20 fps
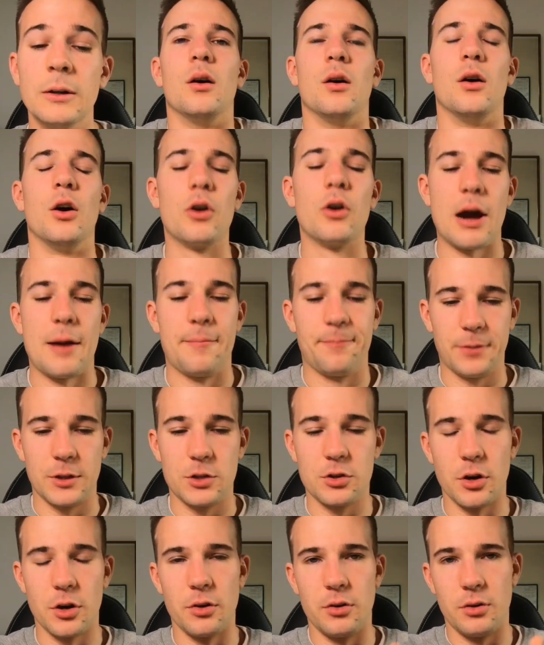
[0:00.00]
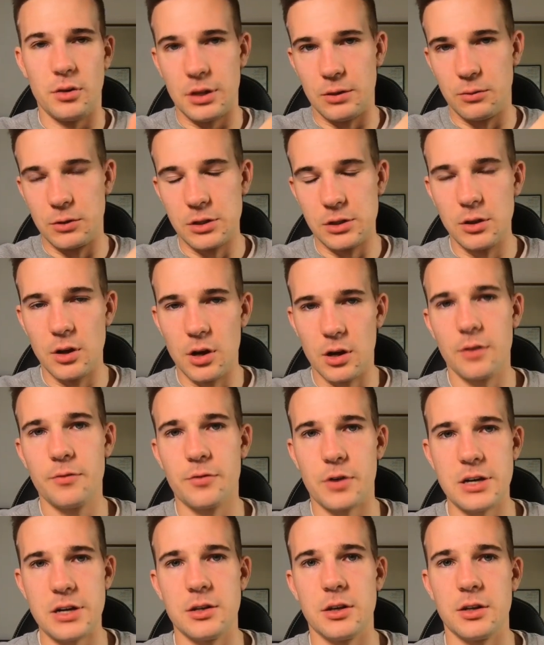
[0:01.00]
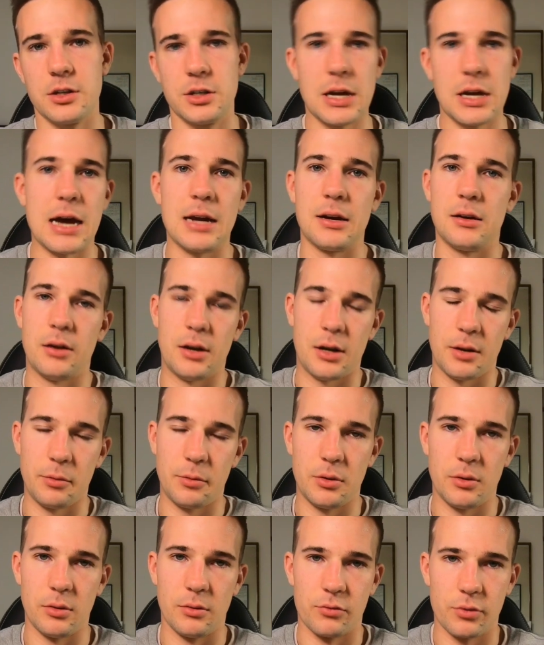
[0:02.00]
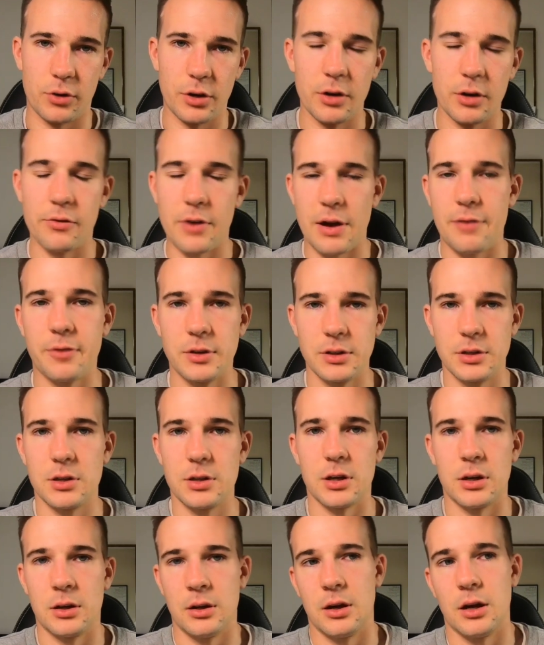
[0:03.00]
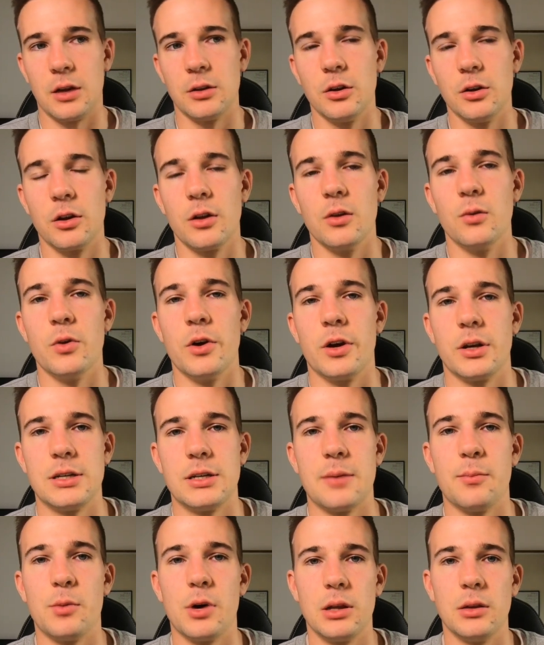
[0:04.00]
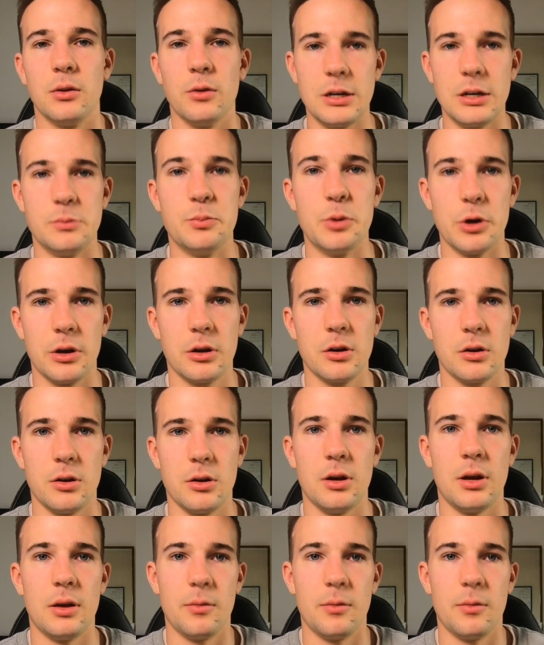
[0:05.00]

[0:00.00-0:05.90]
all right so there was a lot of research done and i'm going to reference a, uh, a lot of the work done by louise burke, who,